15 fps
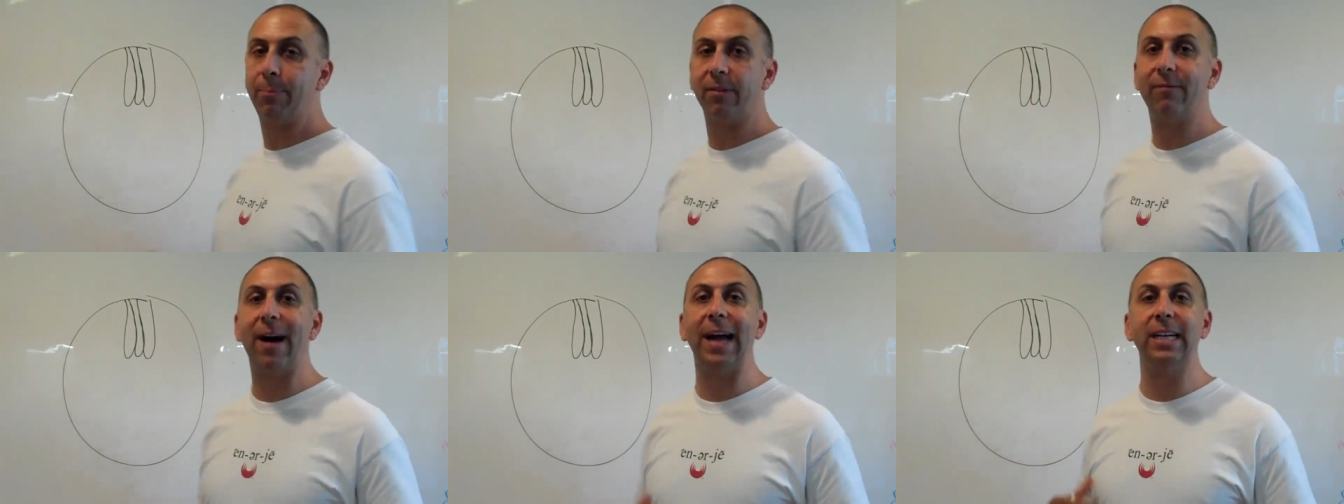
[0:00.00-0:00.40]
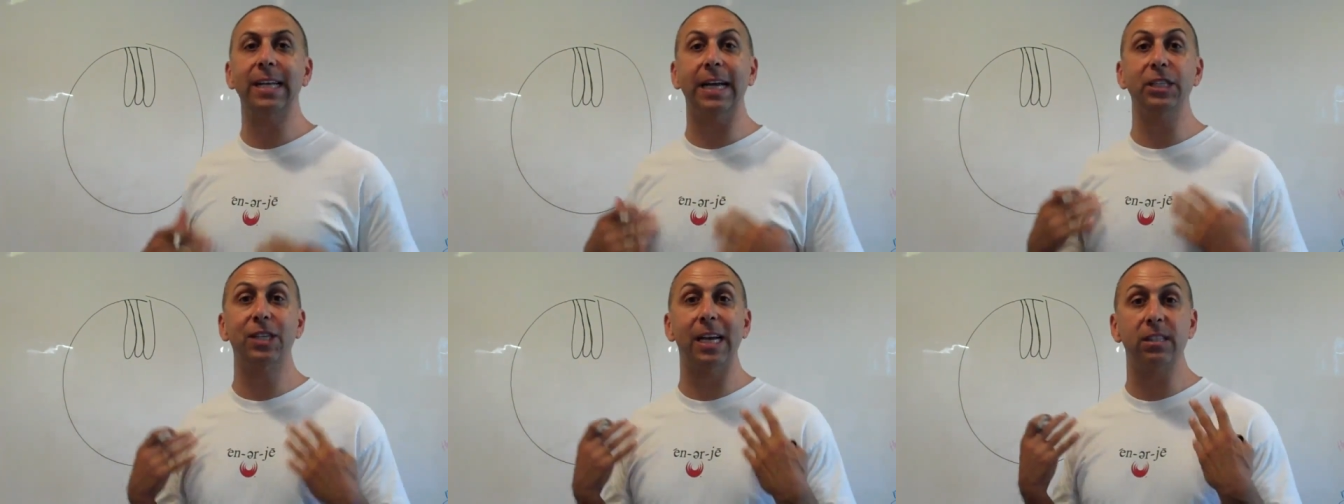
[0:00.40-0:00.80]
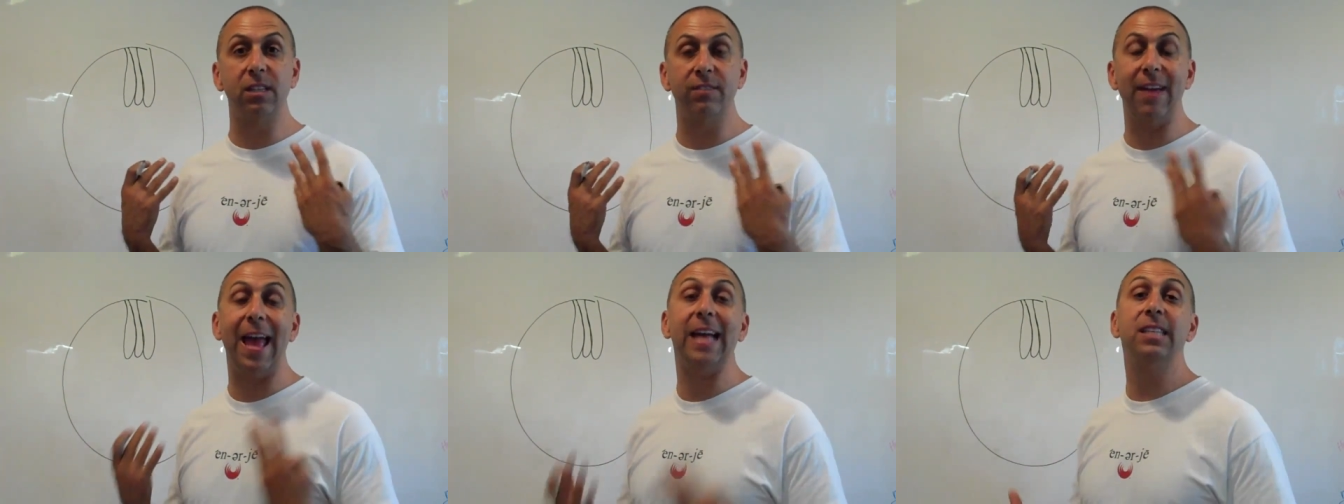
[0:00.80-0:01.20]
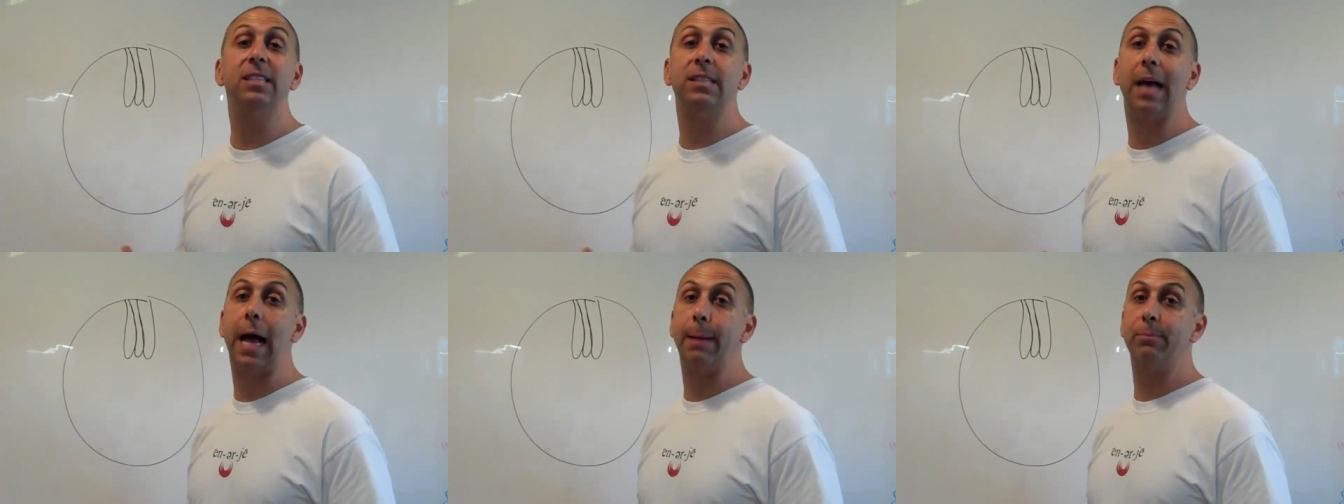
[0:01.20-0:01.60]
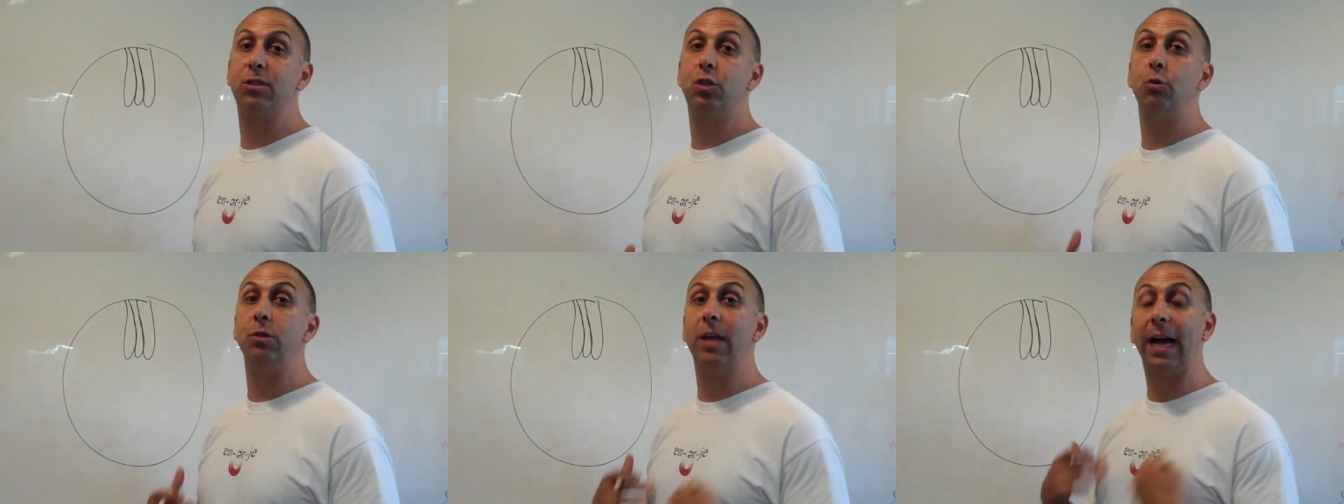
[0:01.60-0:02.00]
They provide digestive enzymes
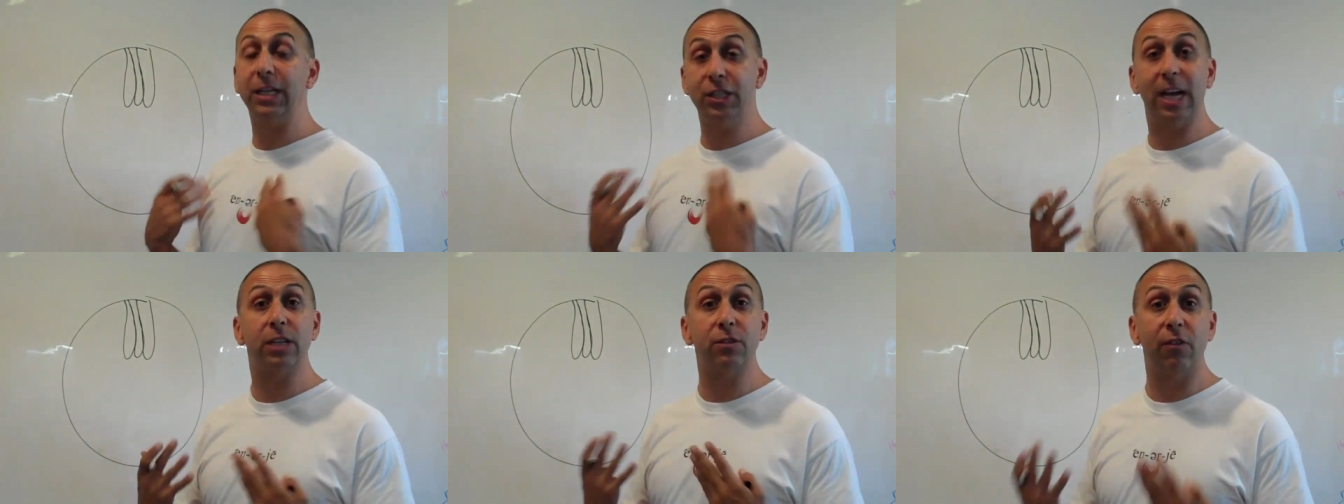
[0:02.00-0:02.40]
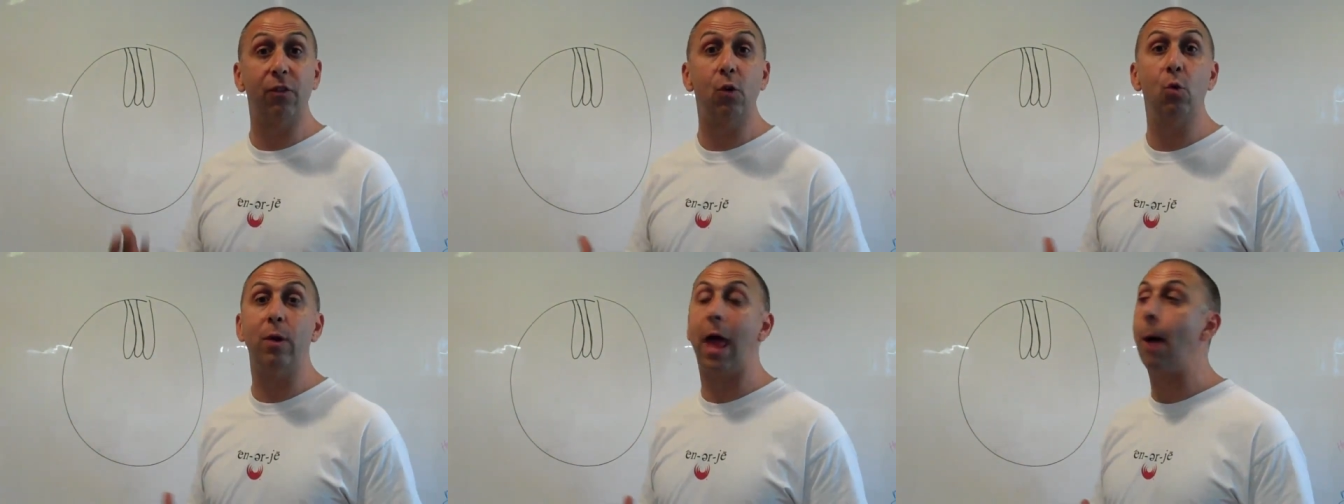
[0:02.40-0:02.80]
to digest food,